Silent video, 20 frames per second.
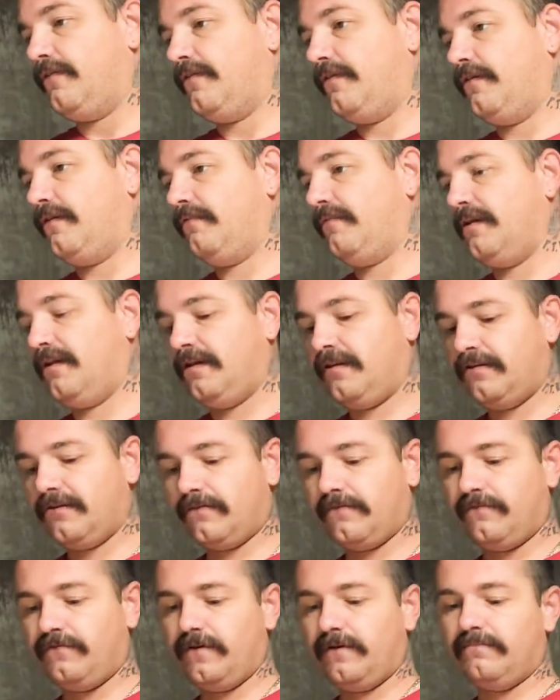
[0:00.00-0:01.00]
I mean, you
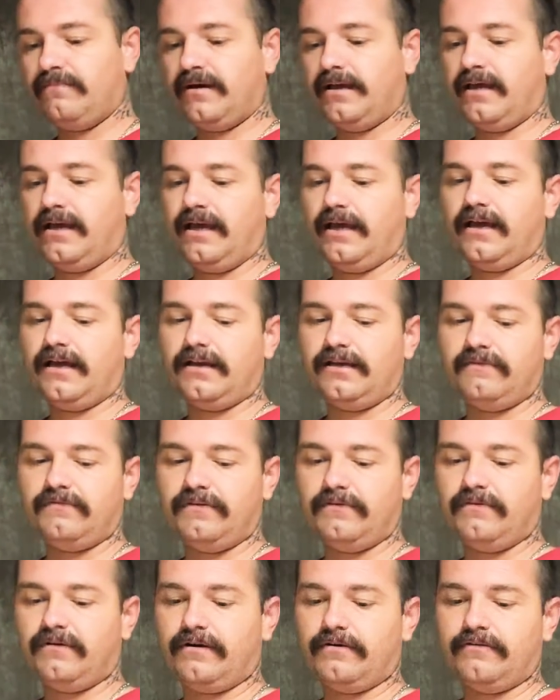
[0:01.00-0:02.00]
can feed by hand if
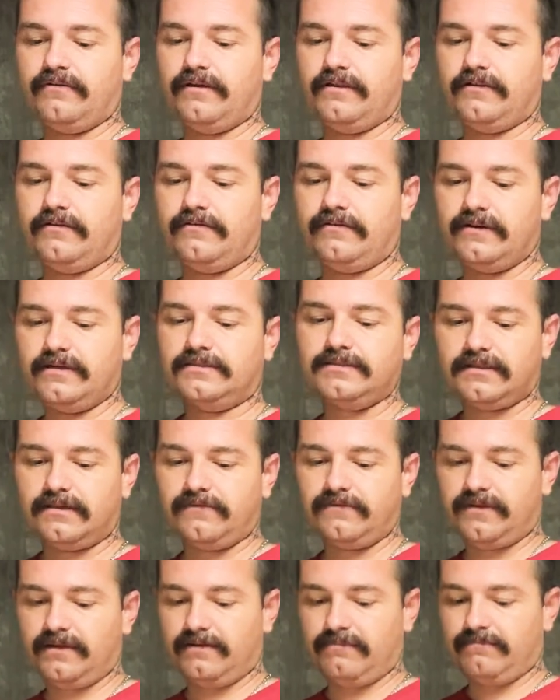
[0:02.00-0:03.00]
you want to run the risk
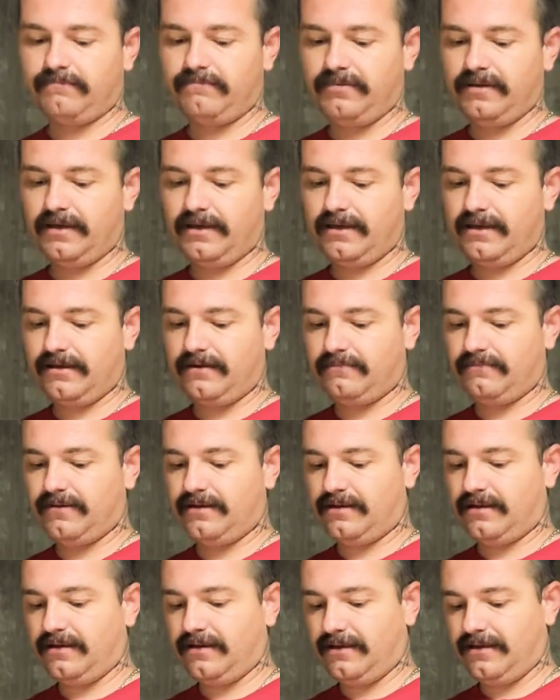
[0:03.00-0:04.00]
of getting bit,
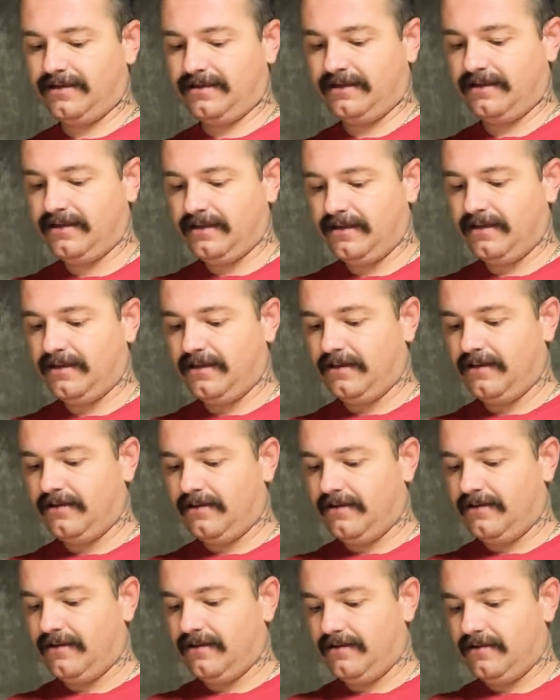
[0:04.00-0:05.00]

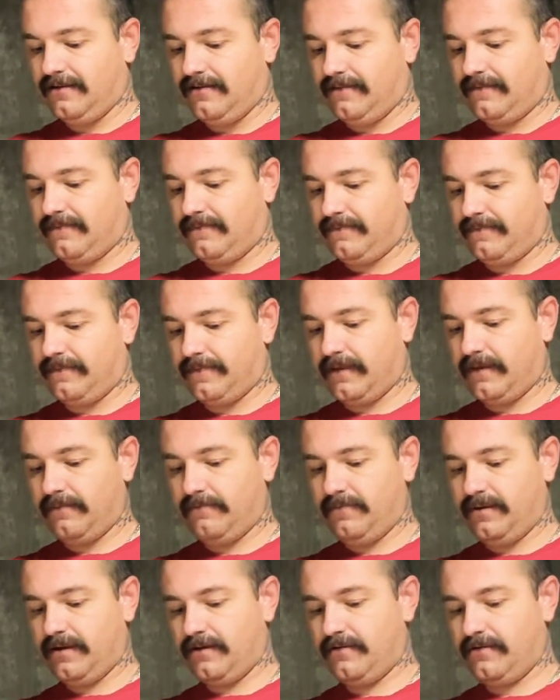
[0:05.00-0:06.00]
but a
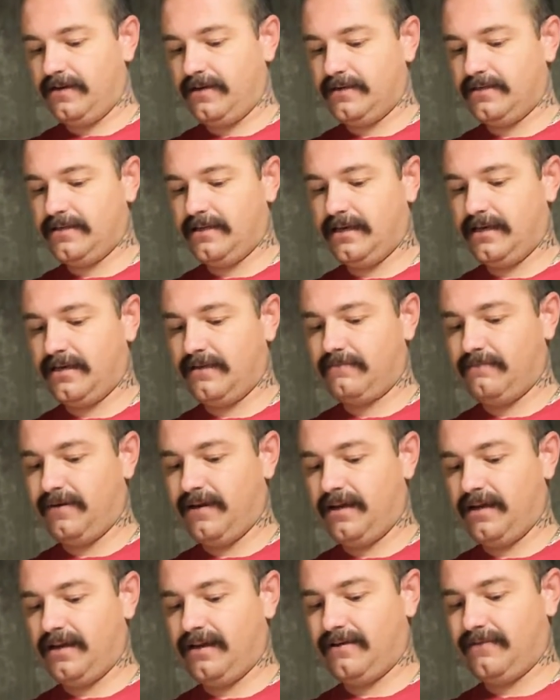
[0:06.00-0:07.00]
big retic
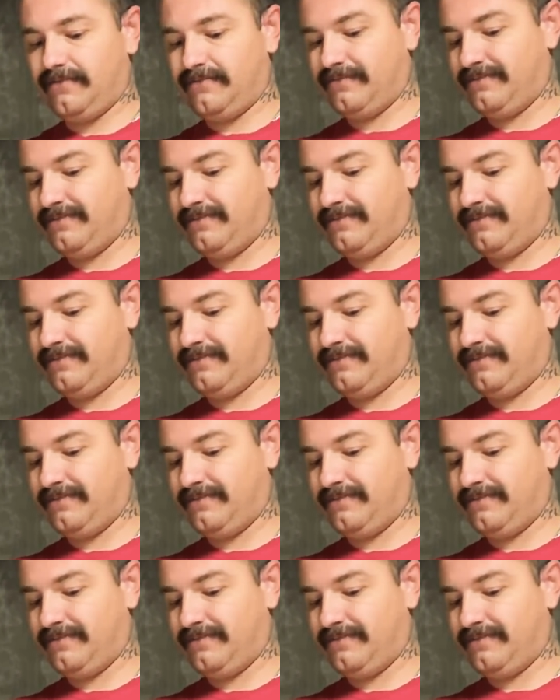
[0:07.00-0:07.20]
bite